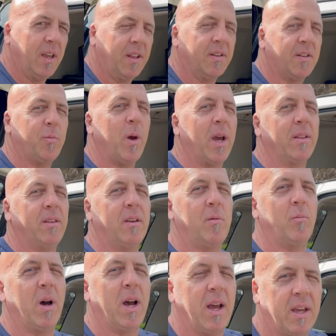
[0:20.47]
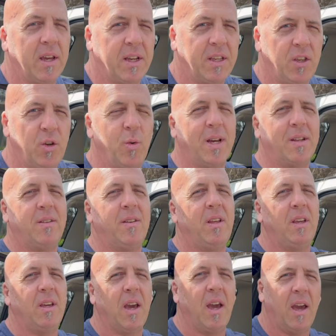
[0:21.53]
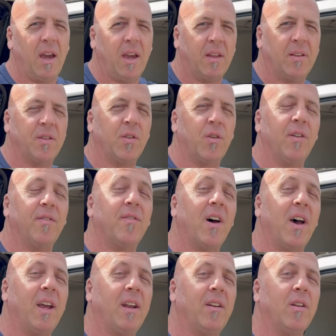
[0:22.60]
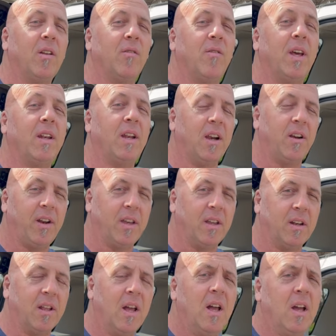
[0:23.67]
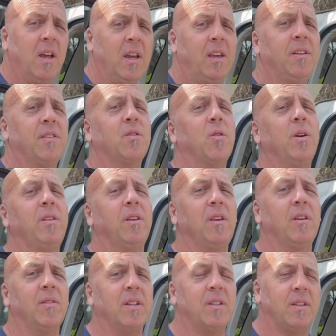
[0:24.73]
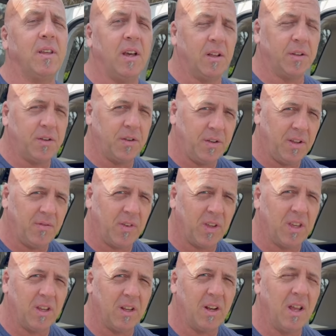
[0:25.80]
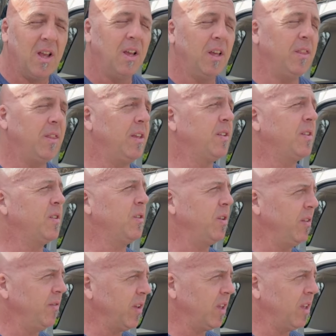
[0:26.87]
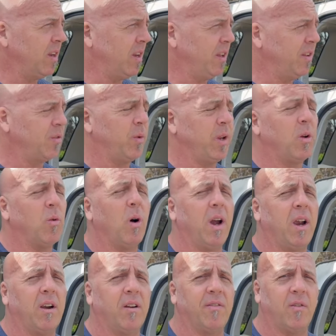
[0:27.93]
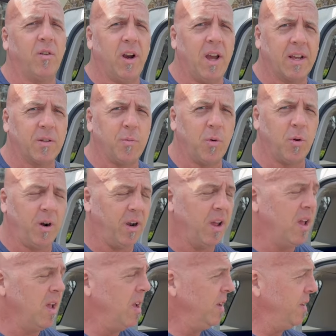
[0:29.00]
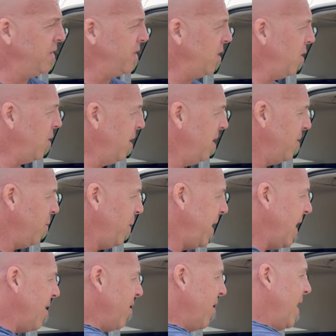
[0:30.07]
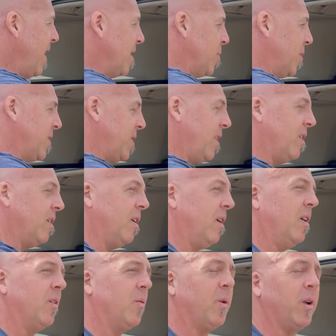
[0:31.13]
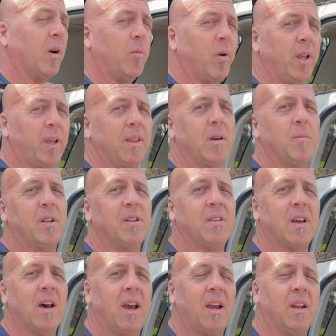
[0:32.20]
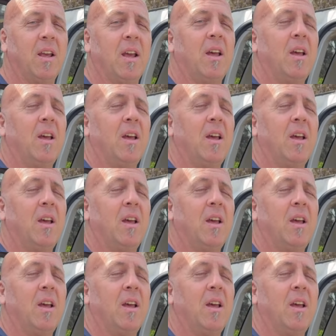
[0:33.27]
inspected by a U S D A certified veterinarian. He is going to give us the health certificate. This certificate is required for export. So we have our animals here, we are bringing them inside.